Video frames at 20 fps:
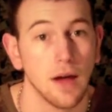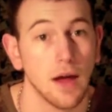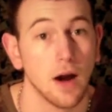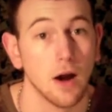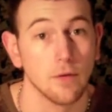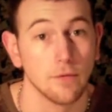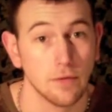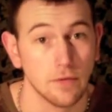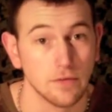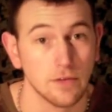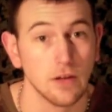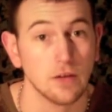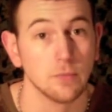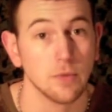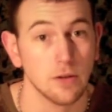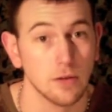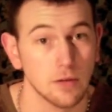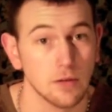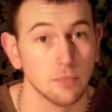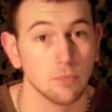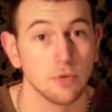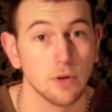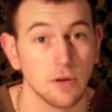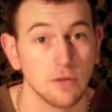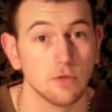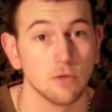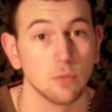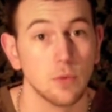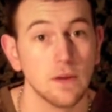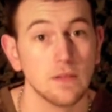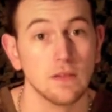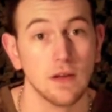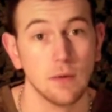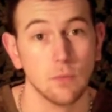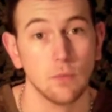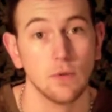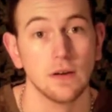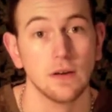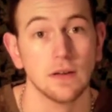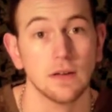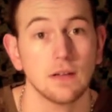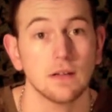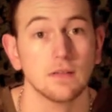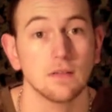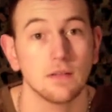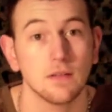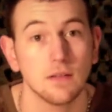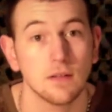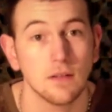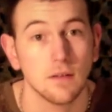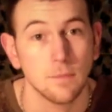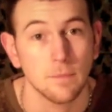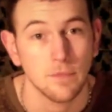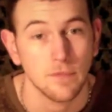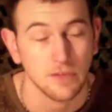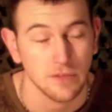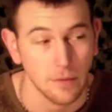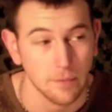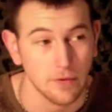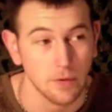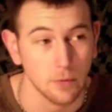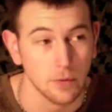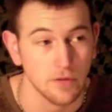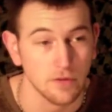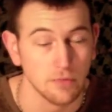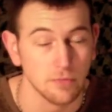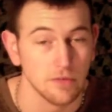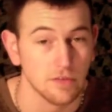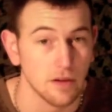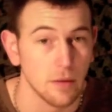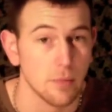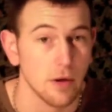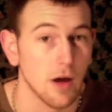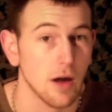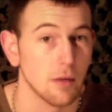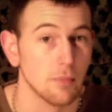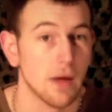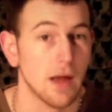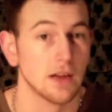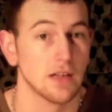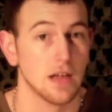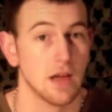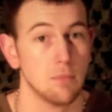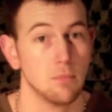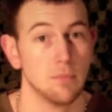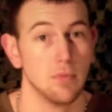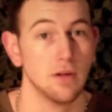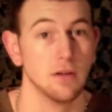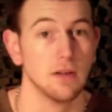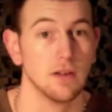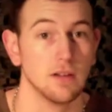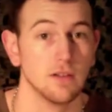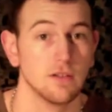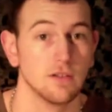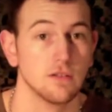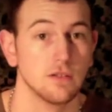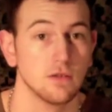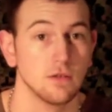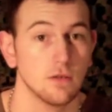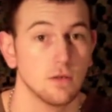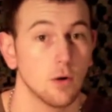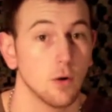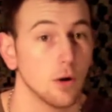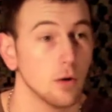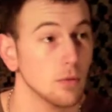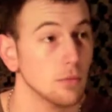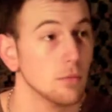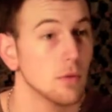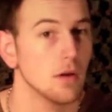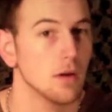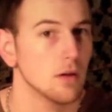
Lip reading: AR-15 would be looking pretty sweet then, wouldn't it? Something with some semi-automatic capabilities. Or,